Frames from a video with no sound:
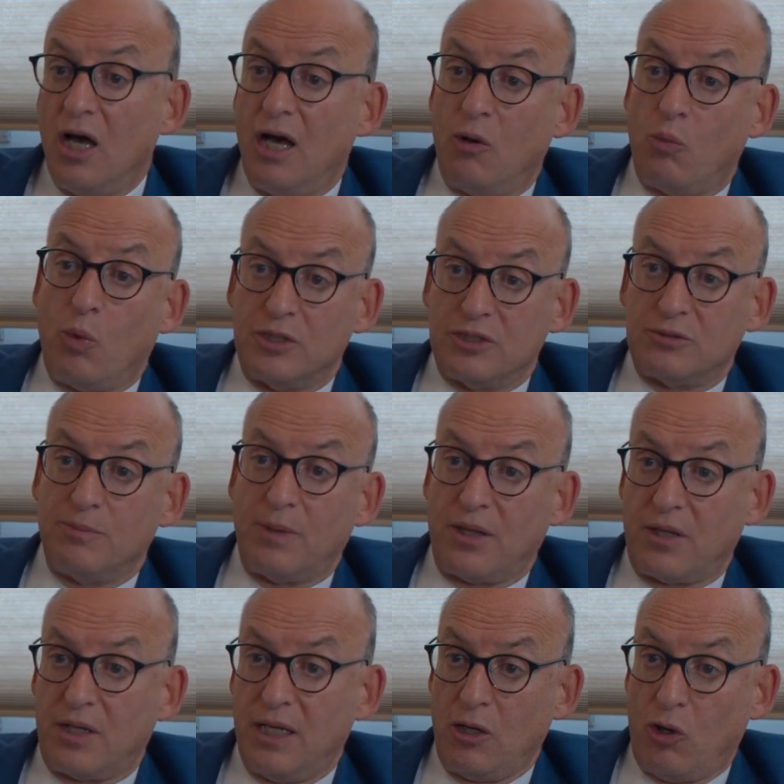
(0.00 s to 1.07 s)
uh, once
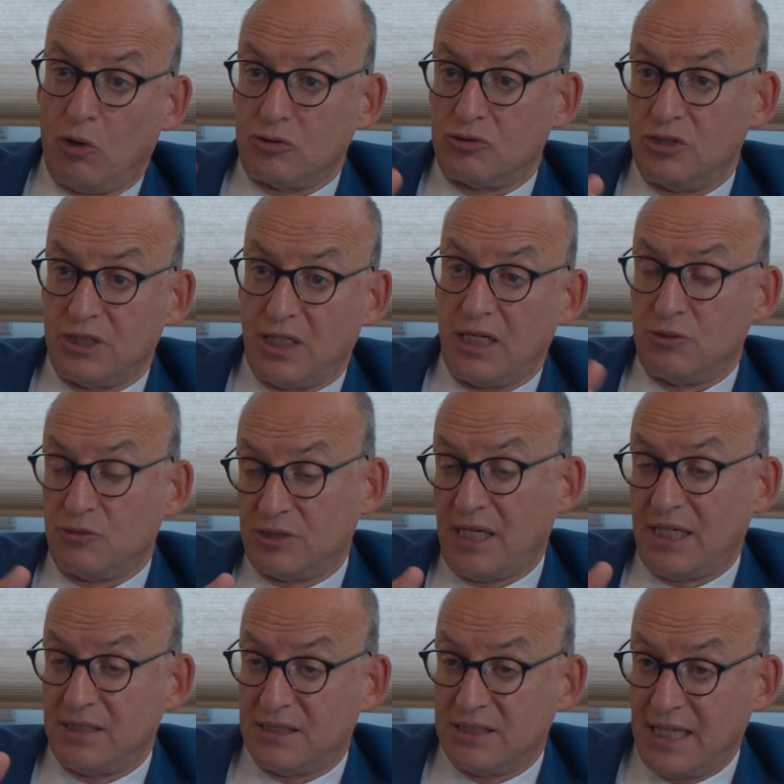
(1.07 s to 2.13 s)
monthly octreotide or
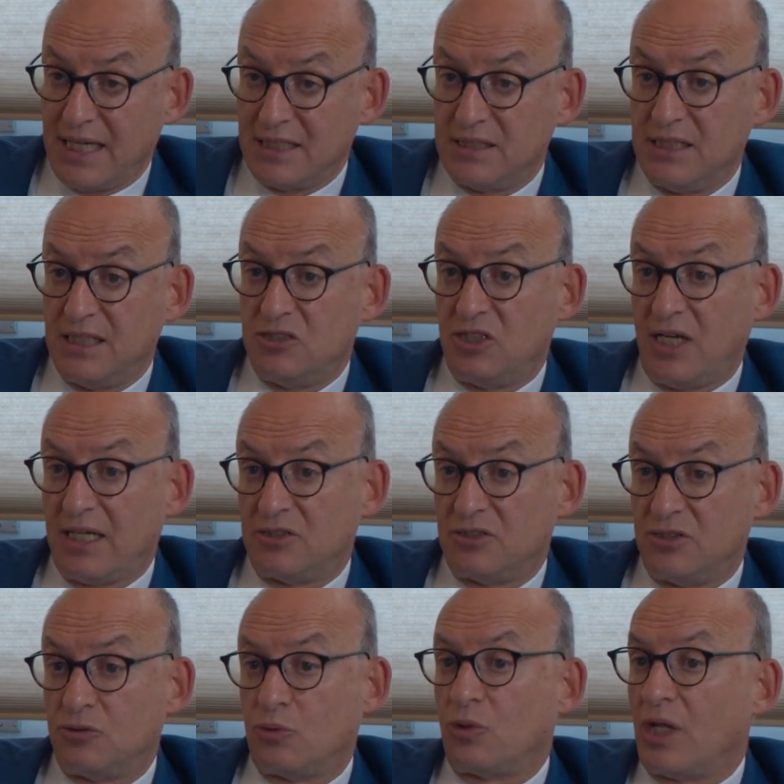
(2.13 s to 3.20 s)
sandostatin
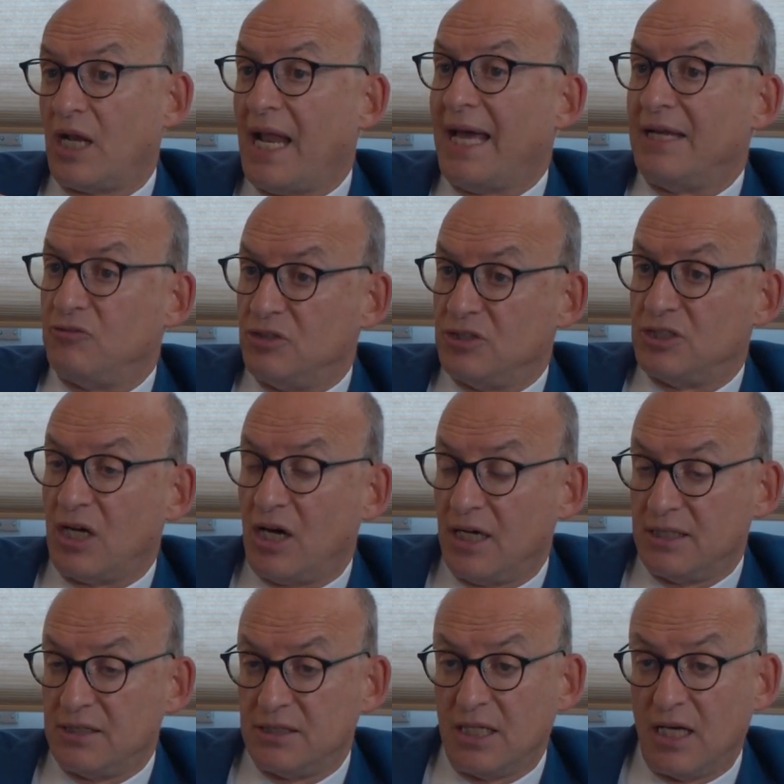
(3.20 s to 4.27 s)
injections or the
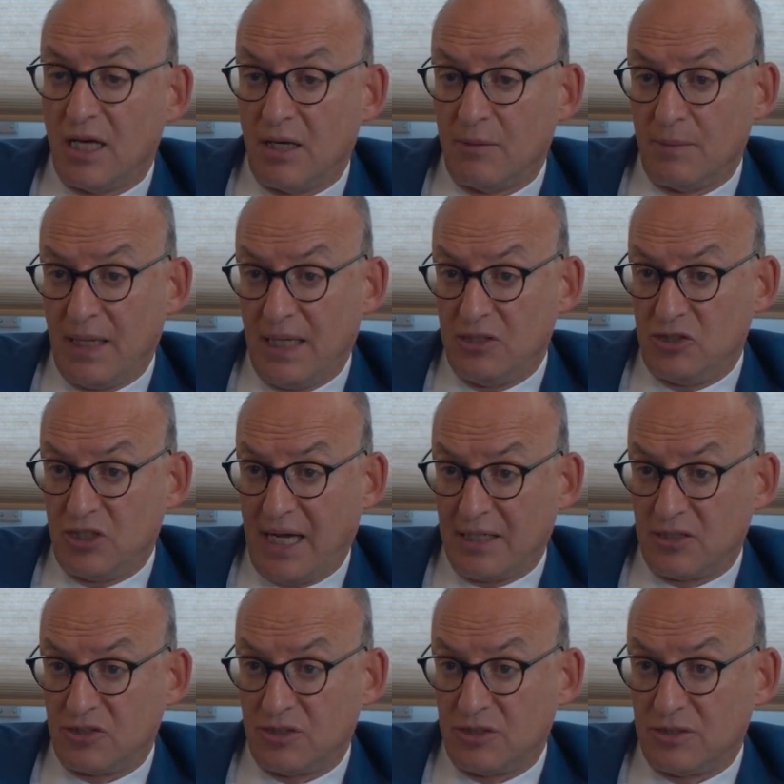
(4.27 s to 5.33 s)
lanreotide um,
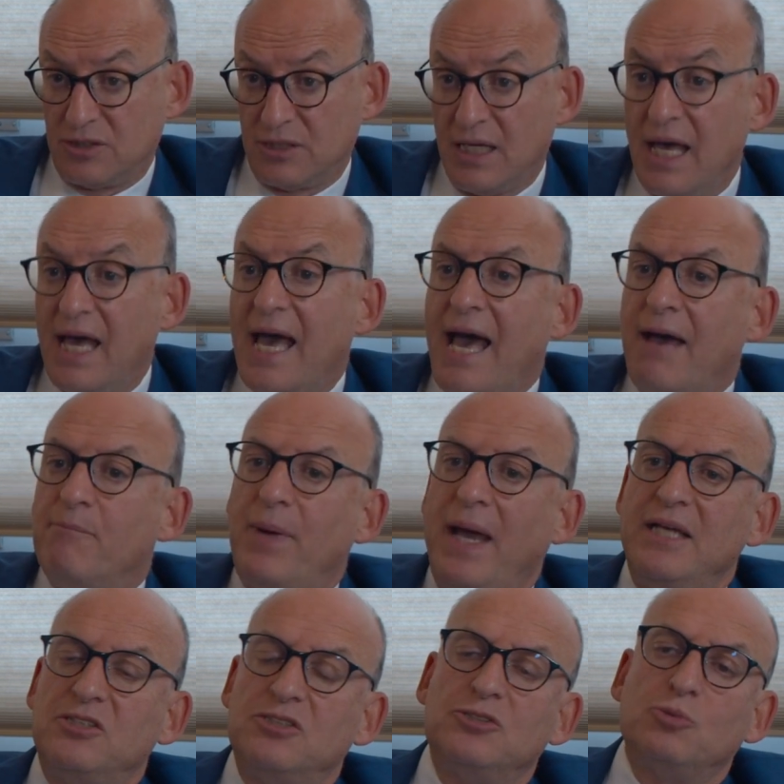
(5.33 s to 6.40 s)
injections. And
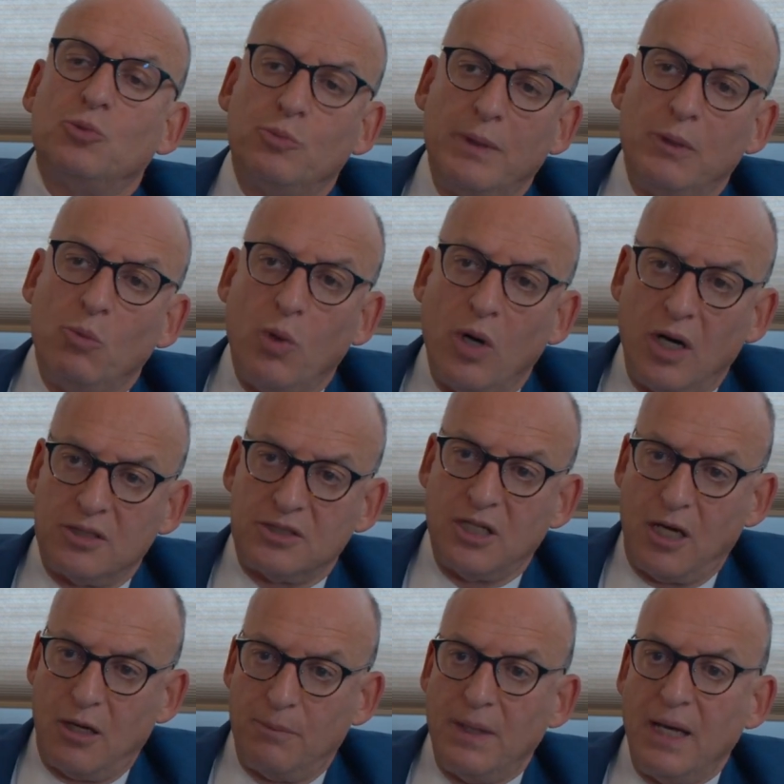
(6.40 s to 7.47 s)
patients would be worked
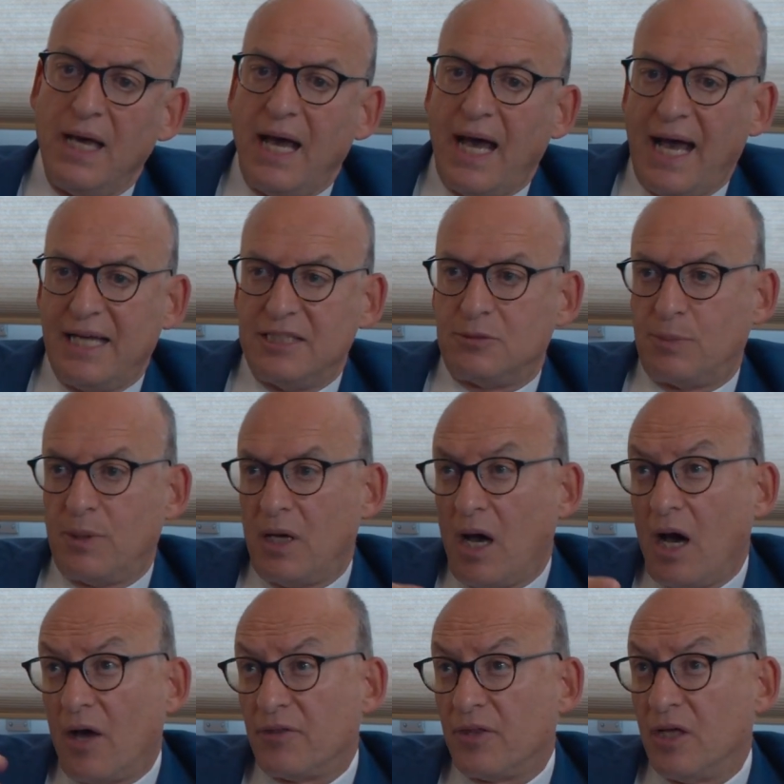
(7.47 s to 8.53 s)
up as per
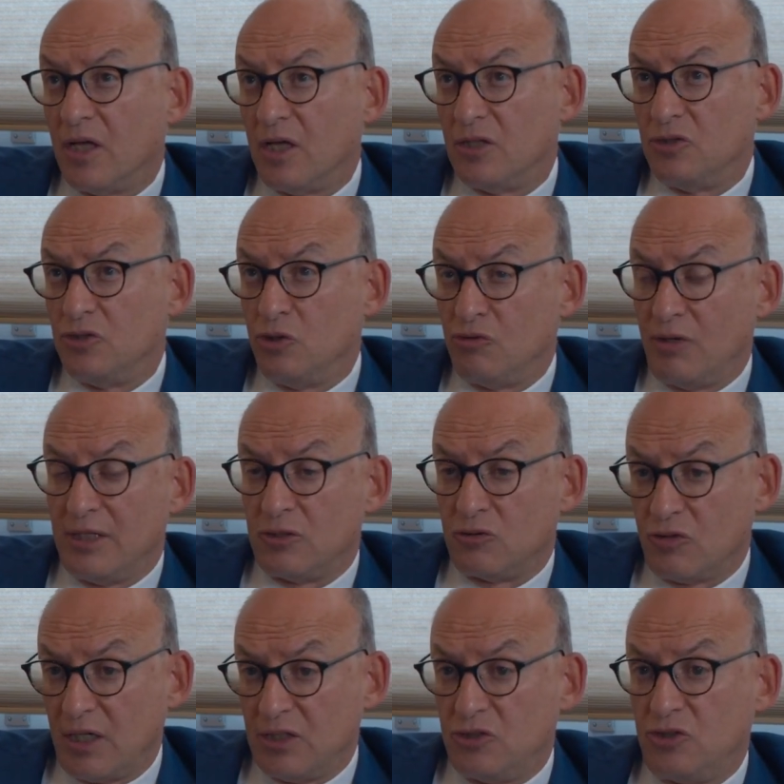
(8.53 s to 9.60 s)
other
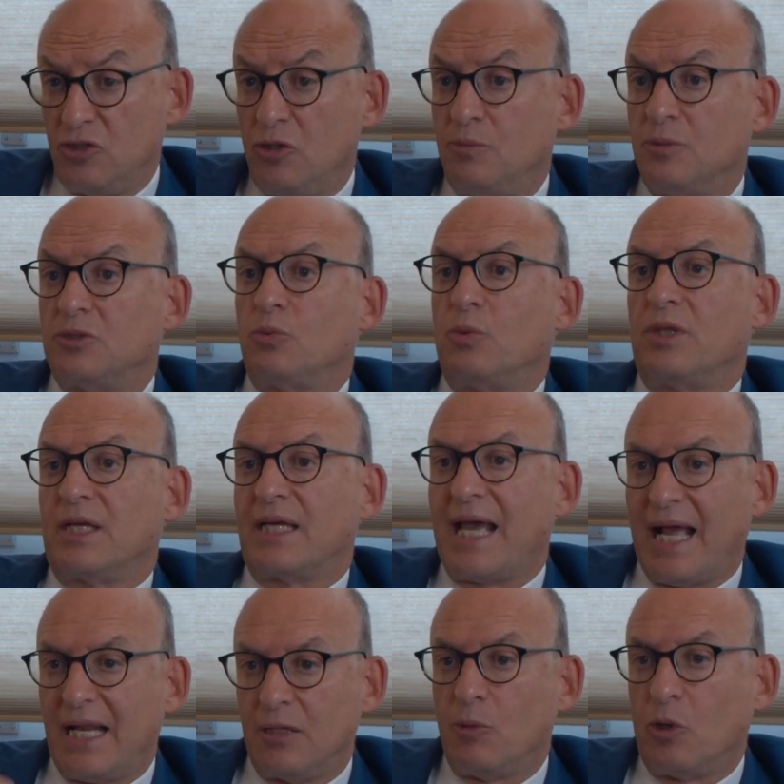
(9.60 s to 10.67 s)
neuroendocrine tumours with a
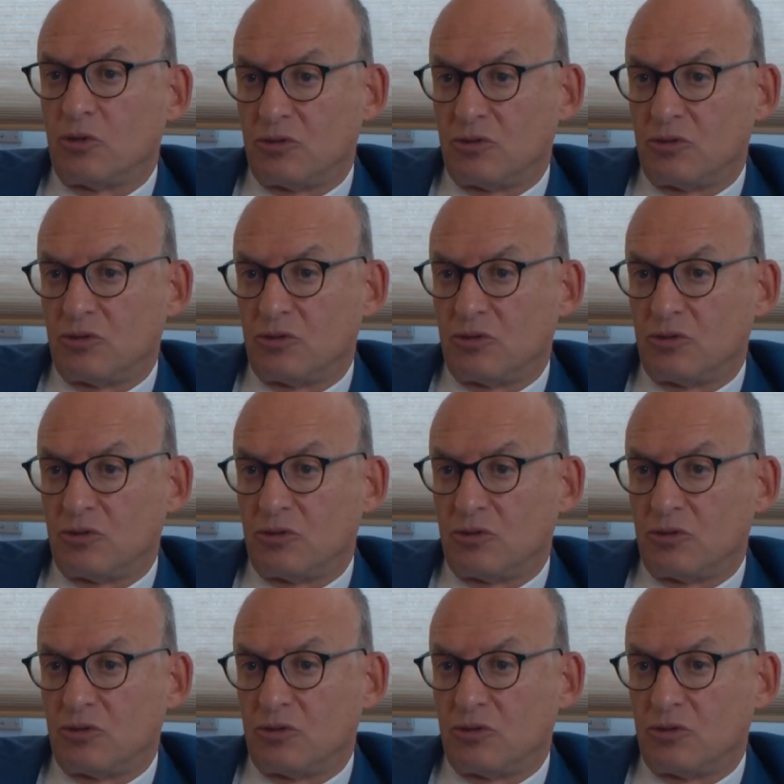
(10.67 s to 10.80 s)
gallium